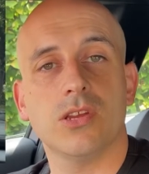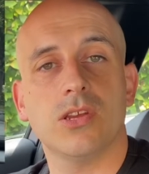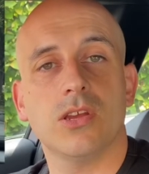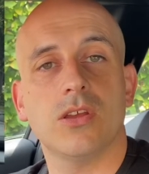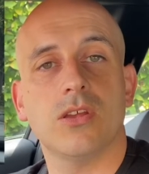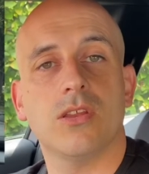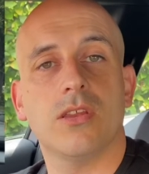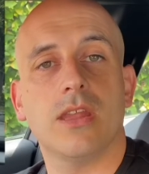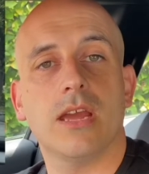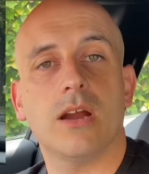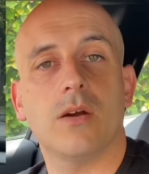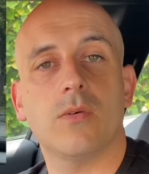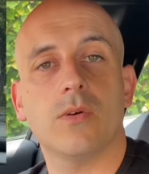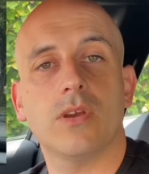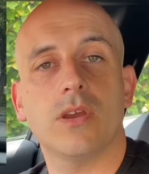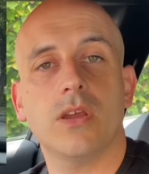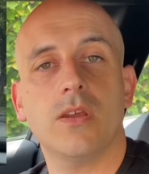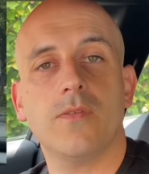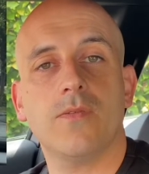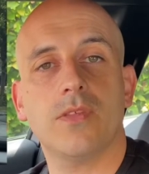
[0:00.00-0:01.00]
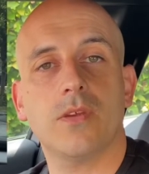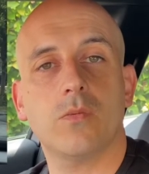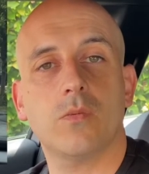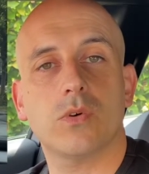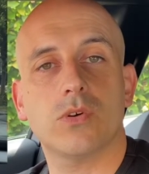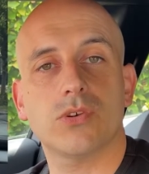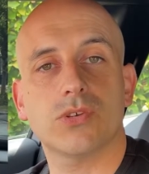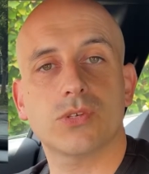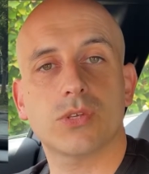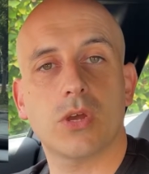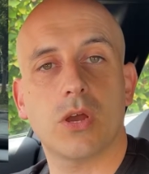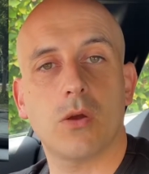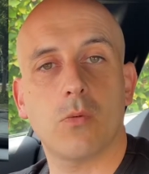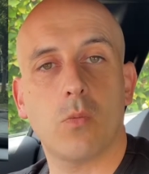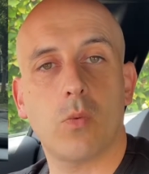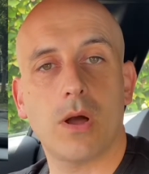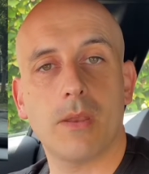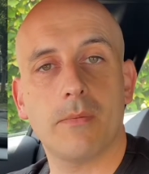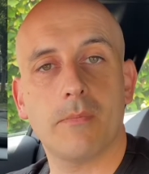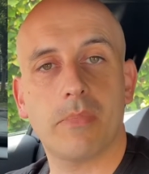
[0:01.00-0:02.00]
Now, if there was
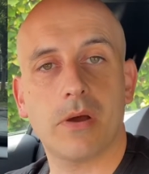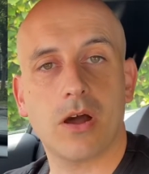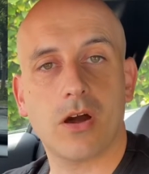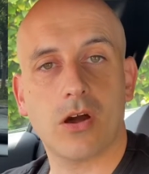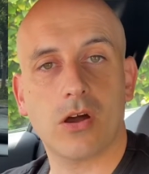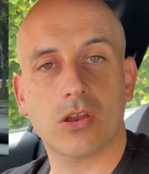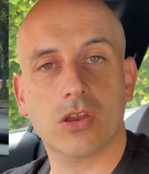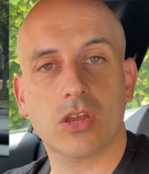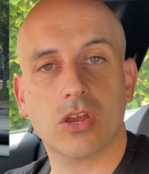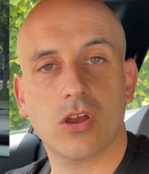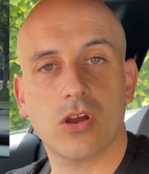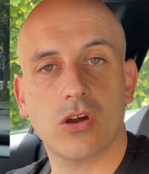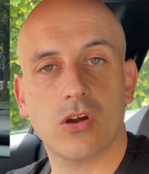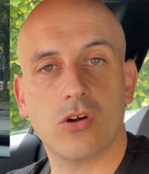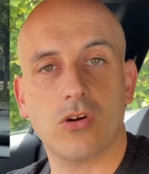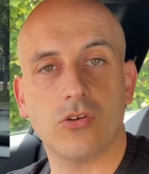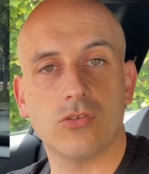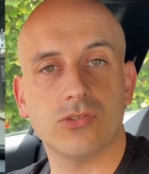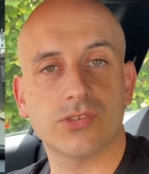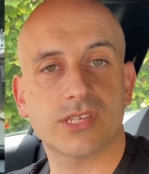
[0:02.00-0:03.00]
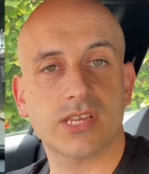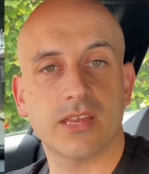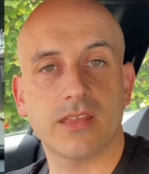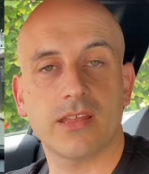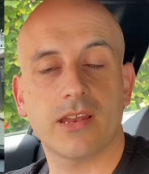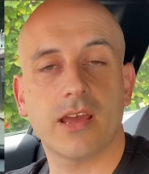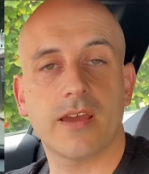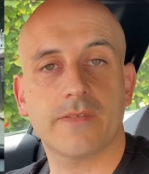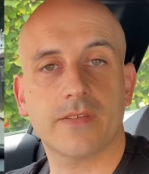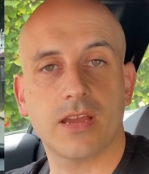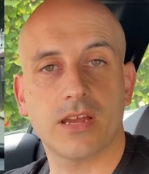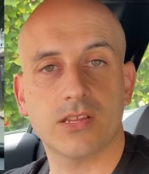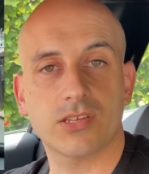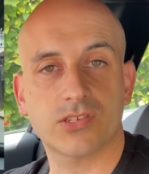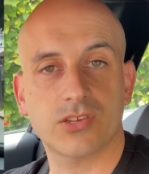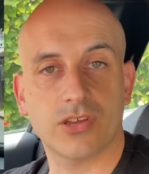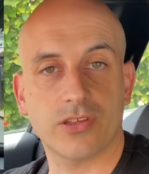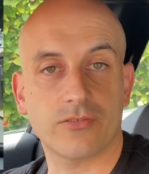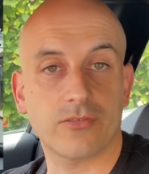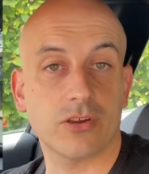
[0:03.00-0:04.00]
one parked car on, say, the left-hand
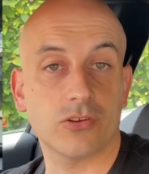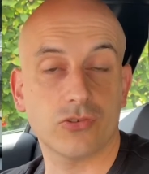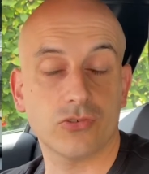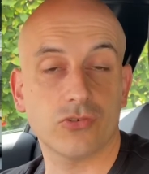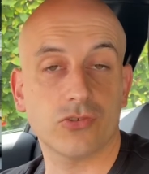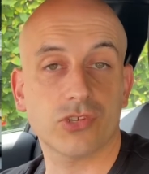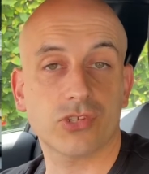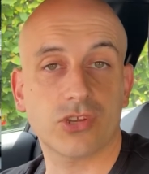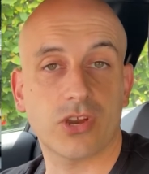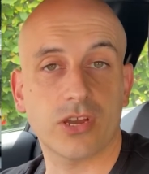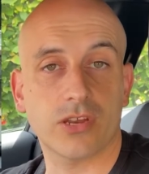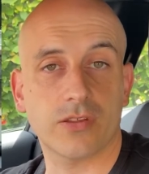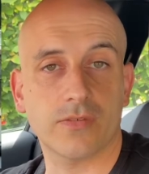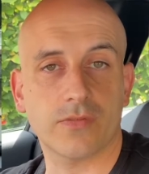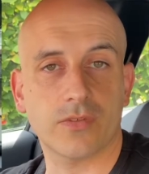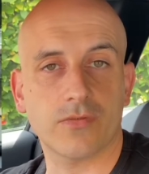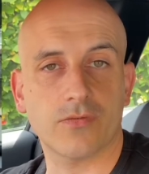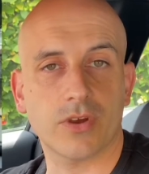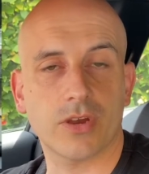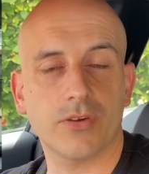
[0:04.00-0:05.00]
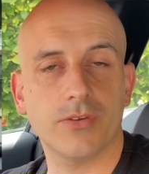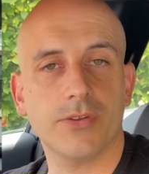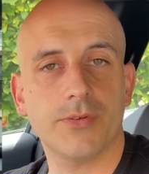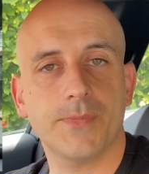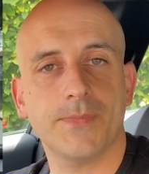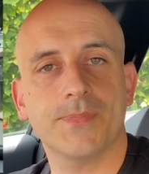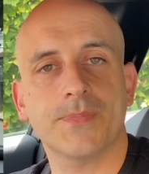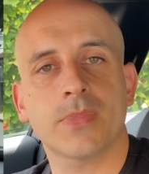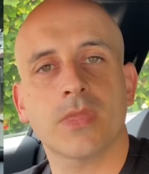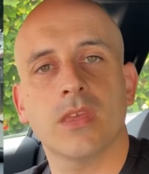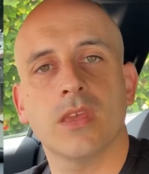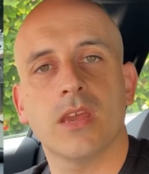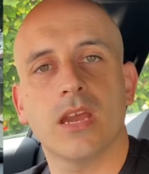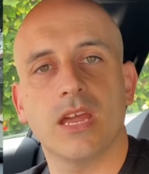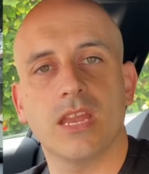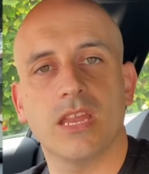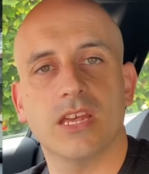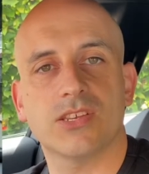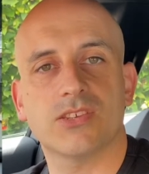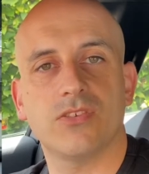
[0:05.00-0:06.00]
side of the road, your side of the road,
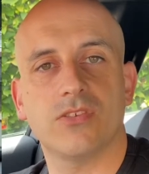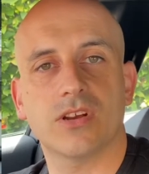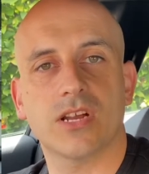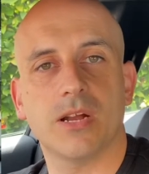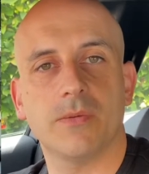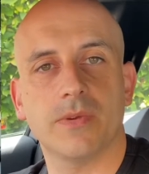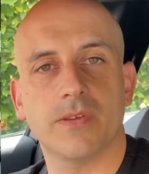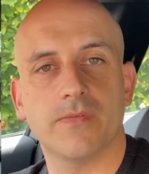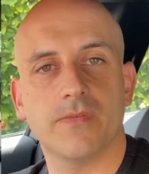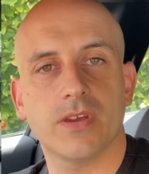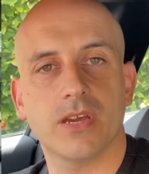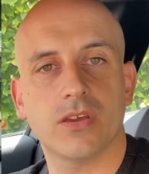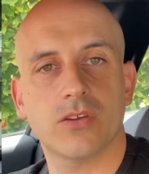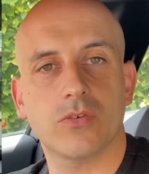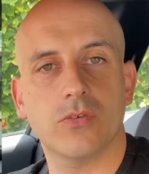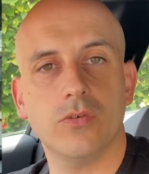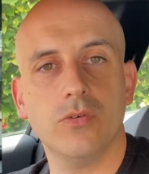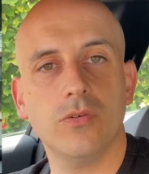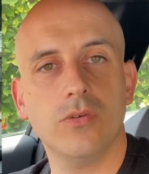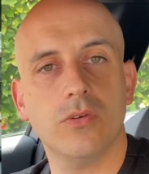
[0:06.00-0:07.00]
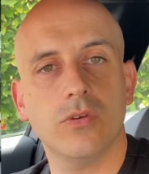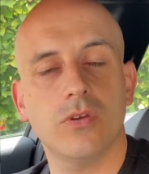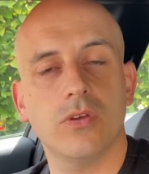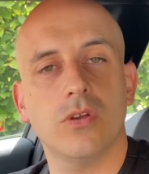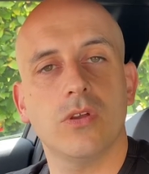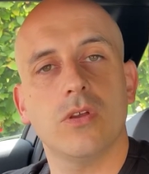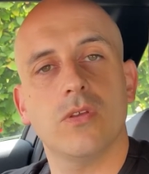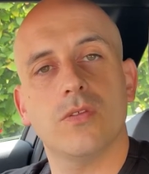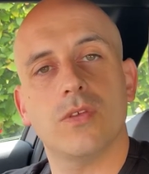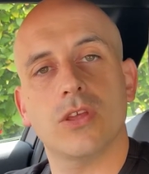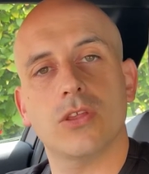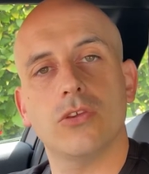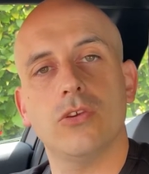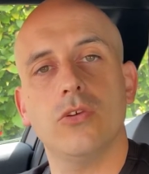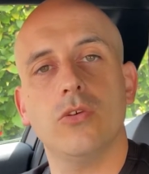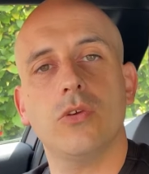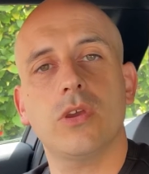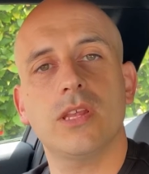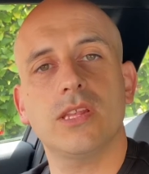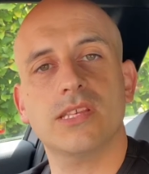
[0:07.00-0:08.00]
and there's an oncoming vehicle, then
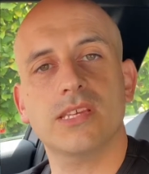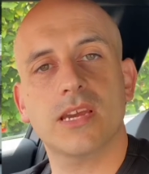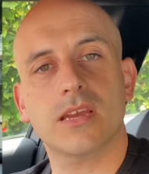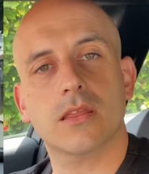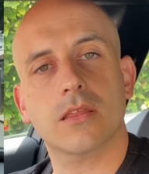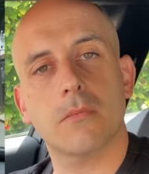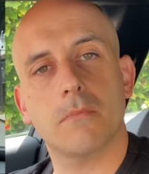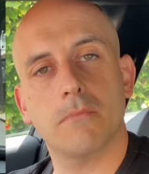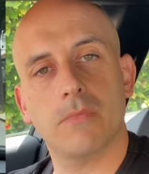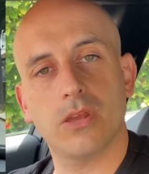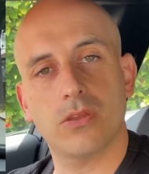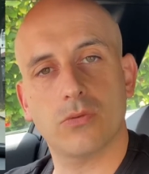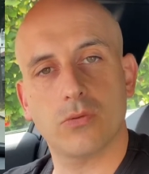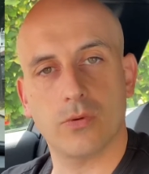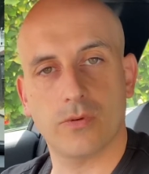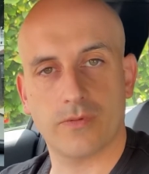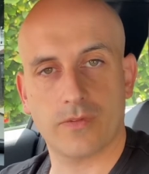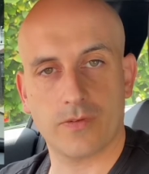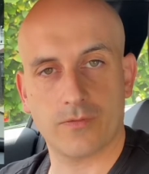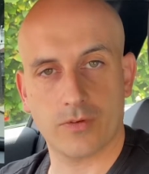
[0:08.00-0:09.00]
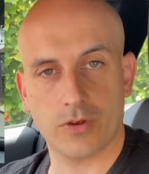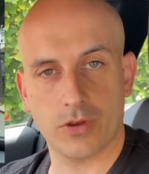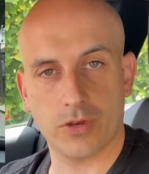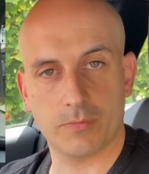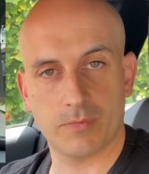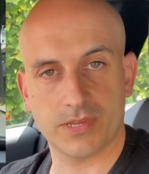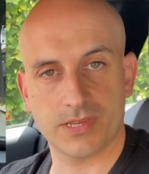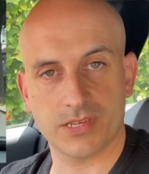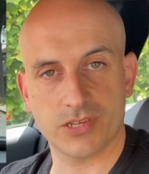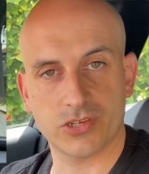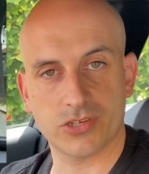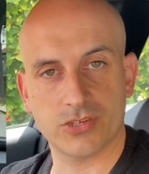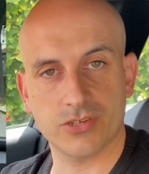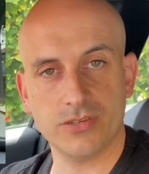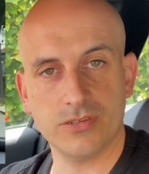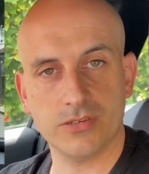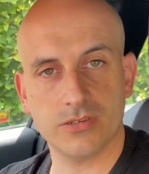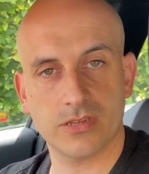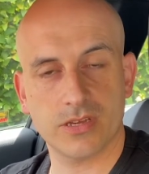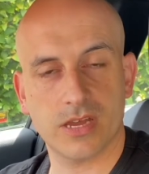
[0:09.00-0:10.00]
you can take the middle of the road
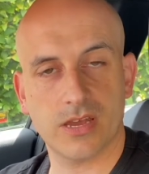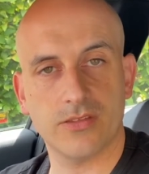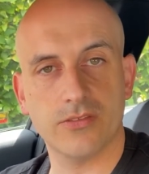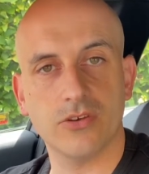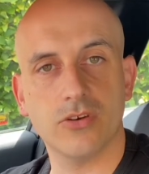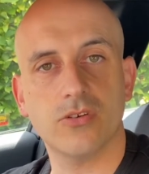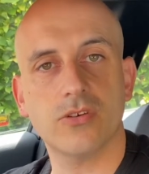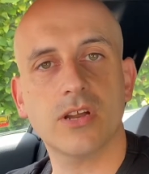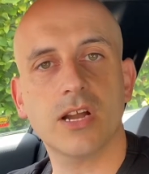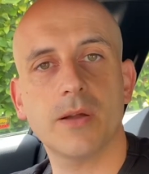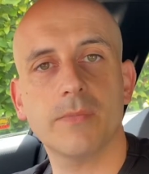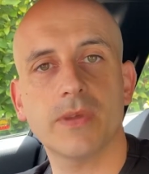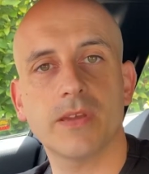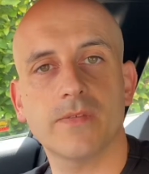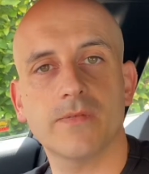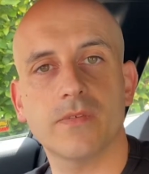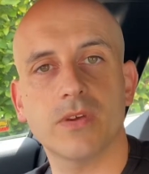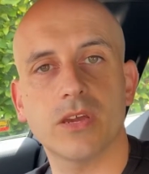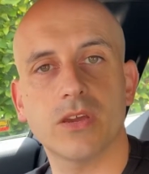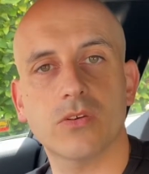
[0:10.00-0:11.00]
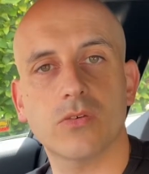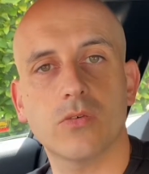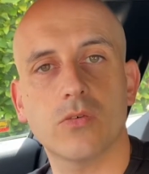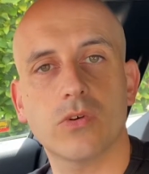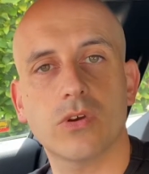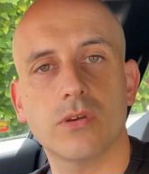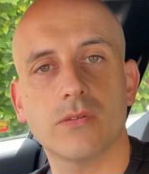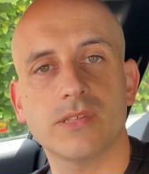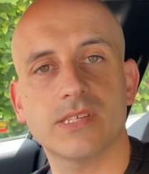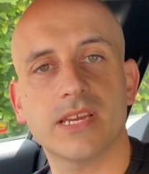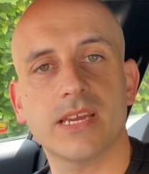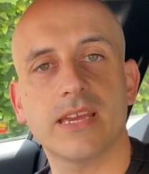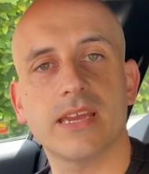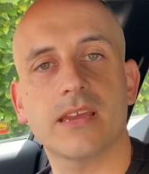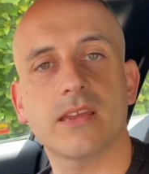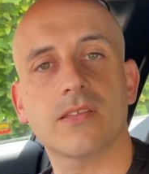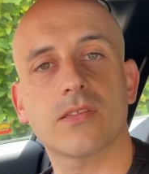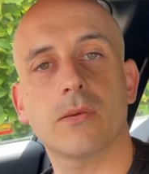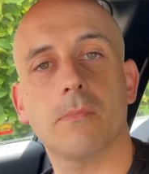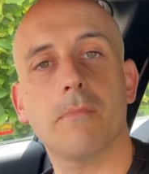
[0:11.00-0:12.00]
position and the oncoming vehicle can take
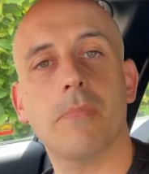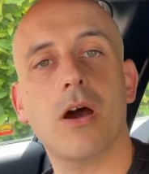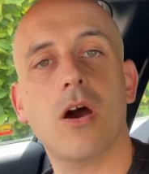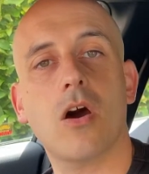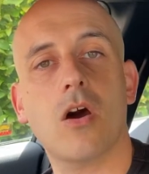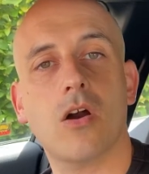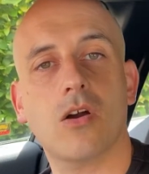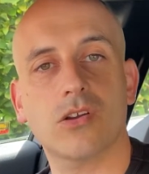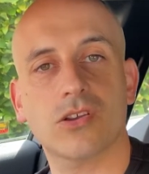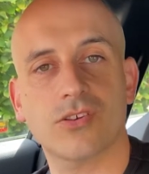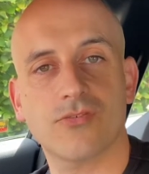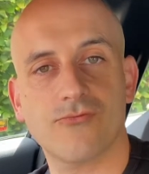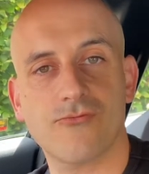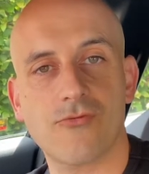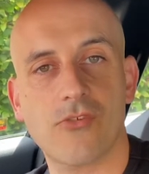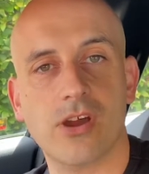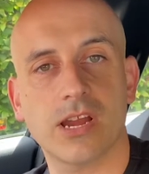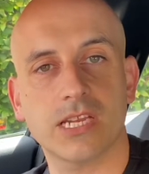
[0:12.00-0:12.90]
the parked right